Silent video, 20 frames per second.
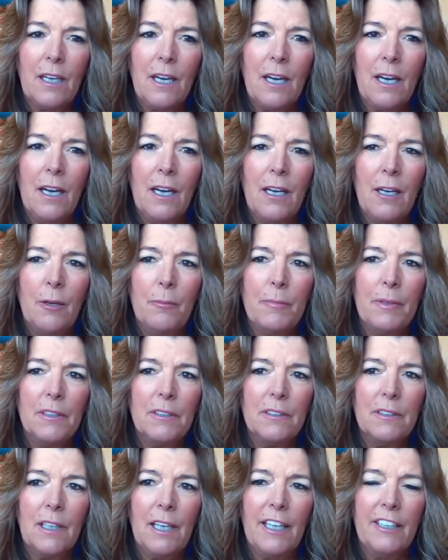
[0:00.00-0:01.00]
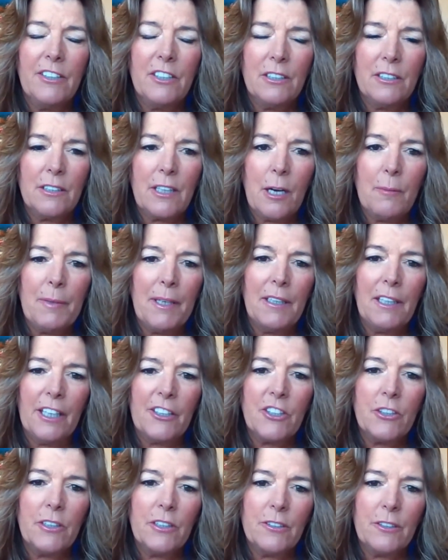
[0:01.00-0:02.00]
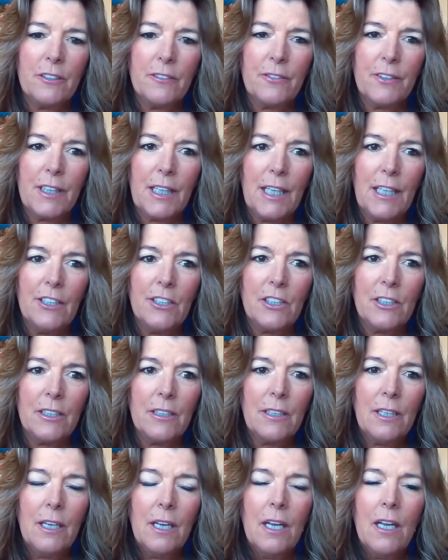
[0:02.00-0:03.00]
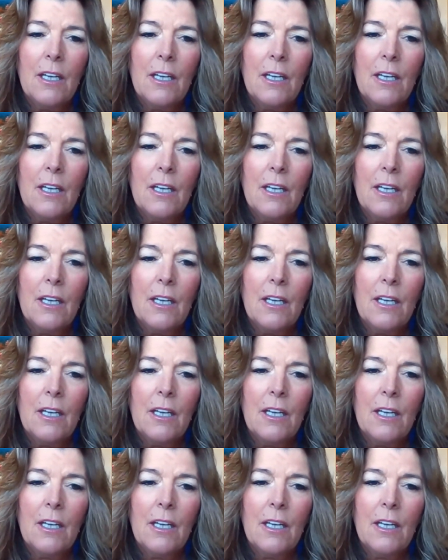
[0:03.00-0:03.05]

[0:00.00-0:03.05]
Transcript: Um, I just got my luxury certification,